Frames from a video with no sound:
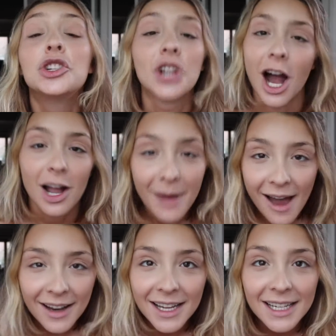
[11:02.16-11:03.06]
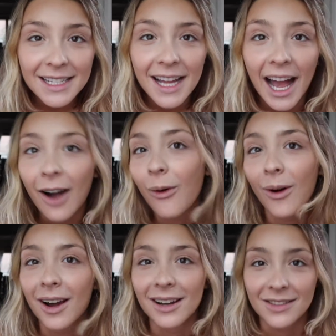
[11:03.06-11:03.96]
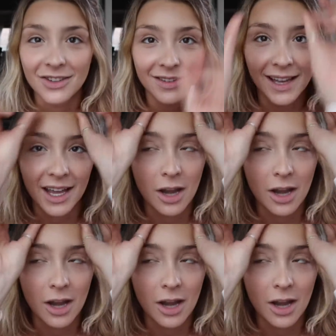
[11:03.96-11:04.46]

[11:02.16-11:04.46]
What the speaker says: talk about it, or it's just like